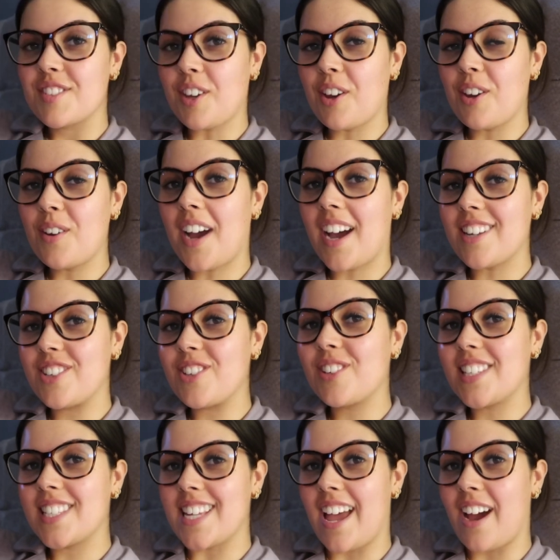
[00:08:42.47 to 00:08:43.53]
So as you
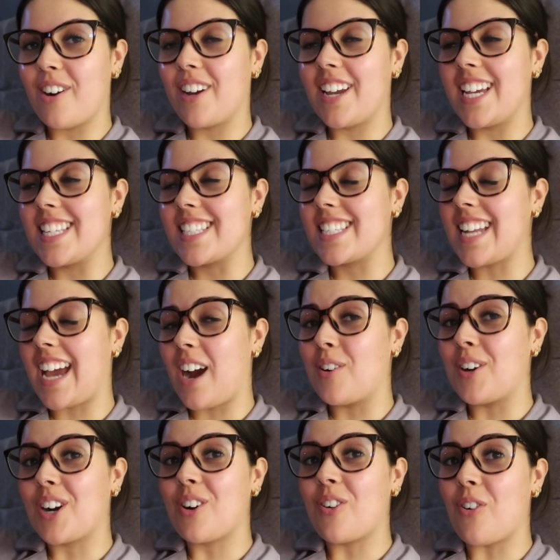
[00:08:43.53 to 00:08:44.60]
can tell, it is
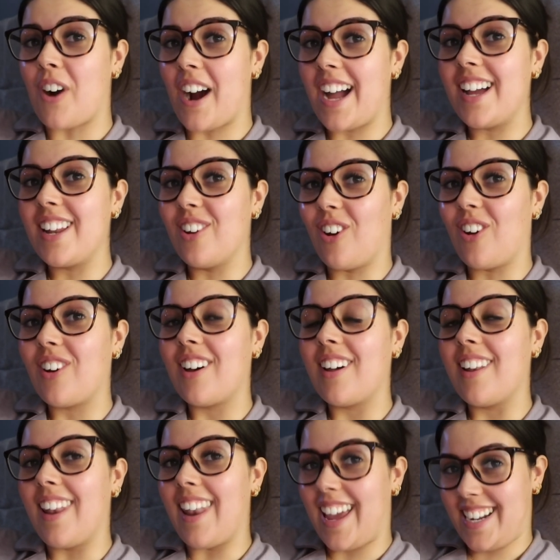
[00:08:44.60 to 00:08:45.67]
now quite a lot
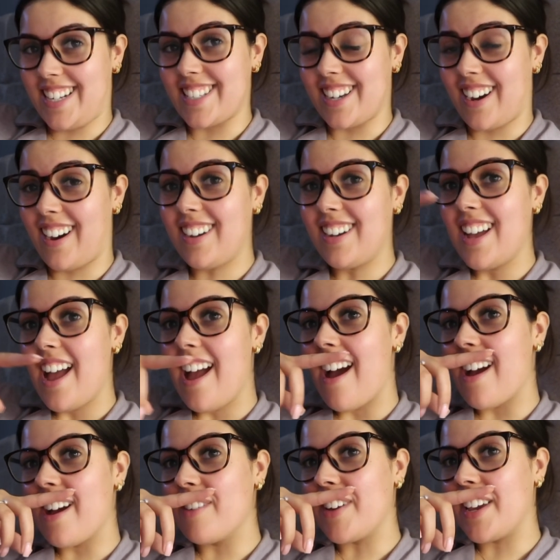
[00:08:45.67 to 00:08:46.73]
later.
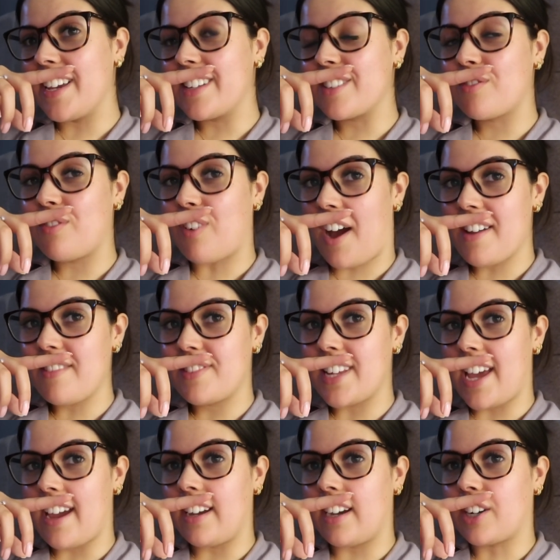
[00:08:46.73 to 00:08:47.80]
It is 5 to
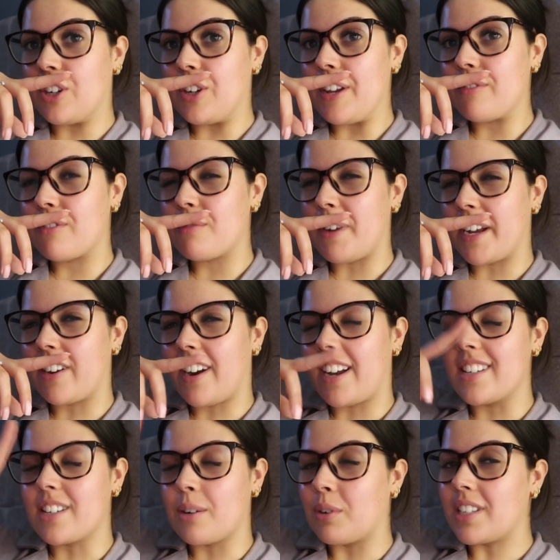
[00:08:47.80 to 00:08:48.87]
8. I got in from my
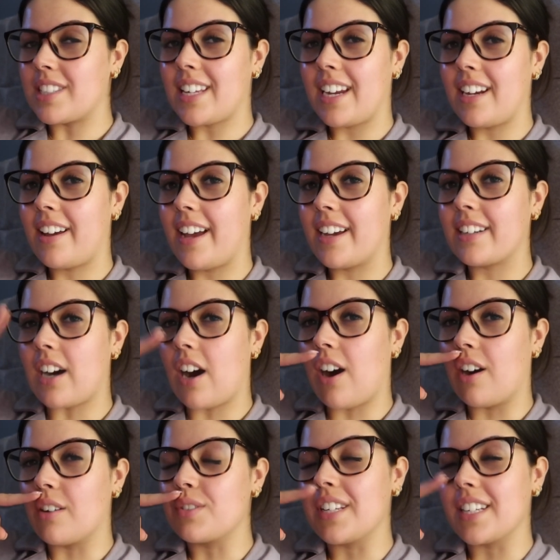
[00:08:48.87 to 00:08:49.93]
grand's, I want to say like
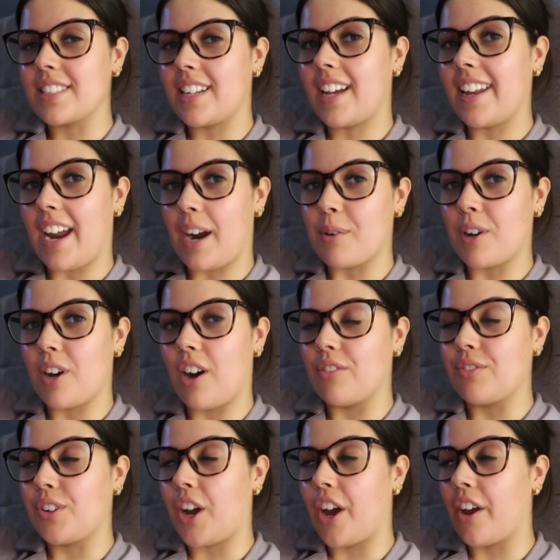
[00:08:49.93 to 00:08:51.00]
6:30, so like an hour and a
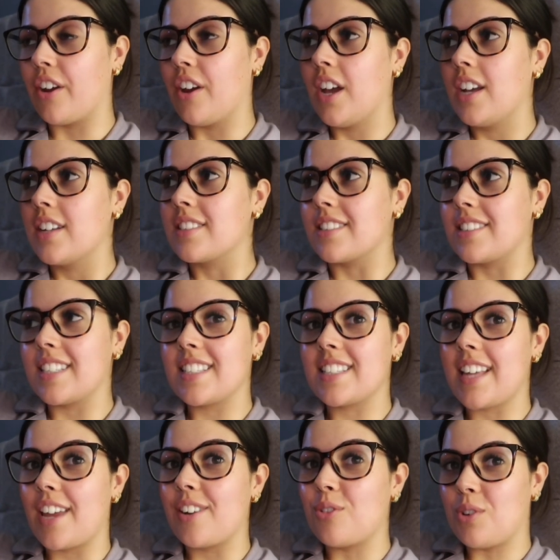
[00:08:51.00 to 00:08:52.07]
half ago. So since
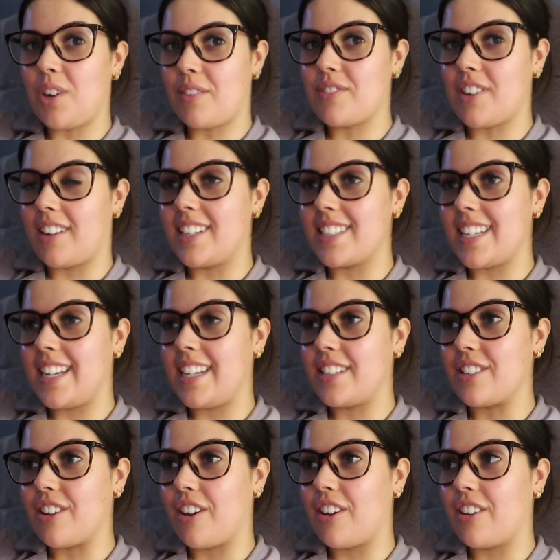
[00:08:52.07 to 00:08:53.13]
then, all I've done is
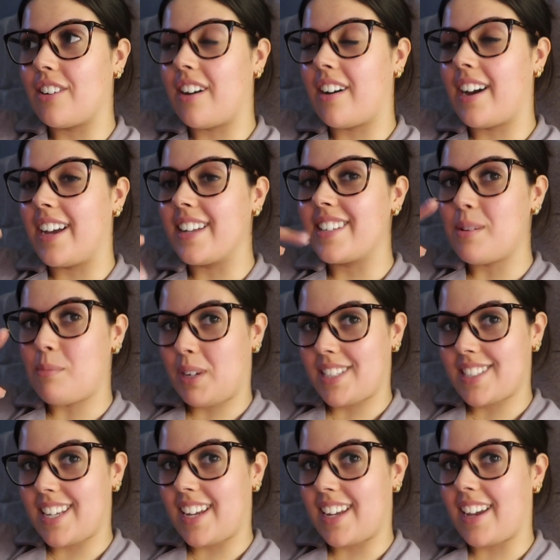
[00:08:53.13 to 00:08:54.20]
eaten, I did my
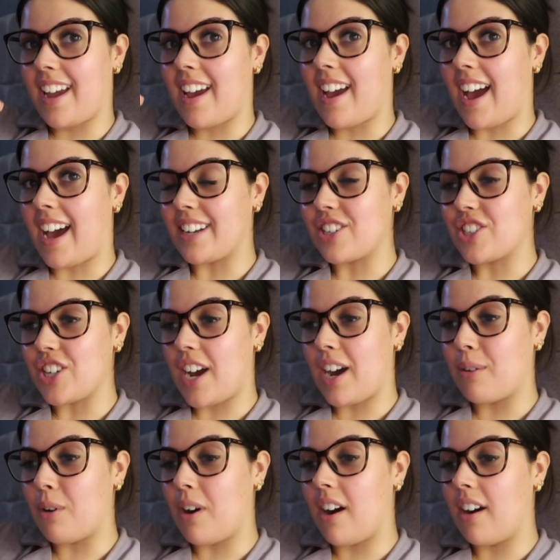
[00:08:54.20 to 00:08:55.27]
skincare, had a
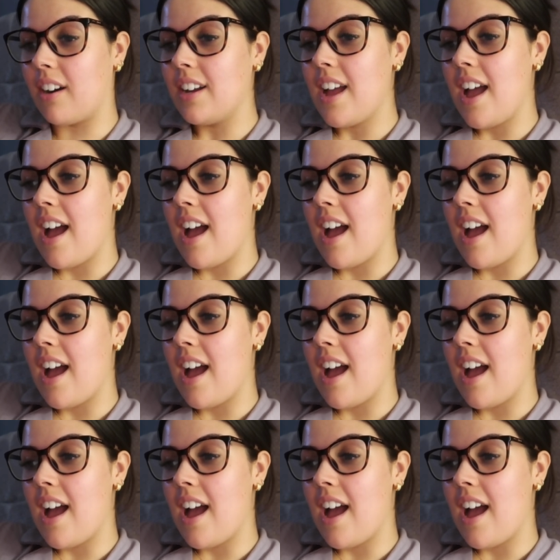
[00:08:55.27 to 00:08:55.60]
shower,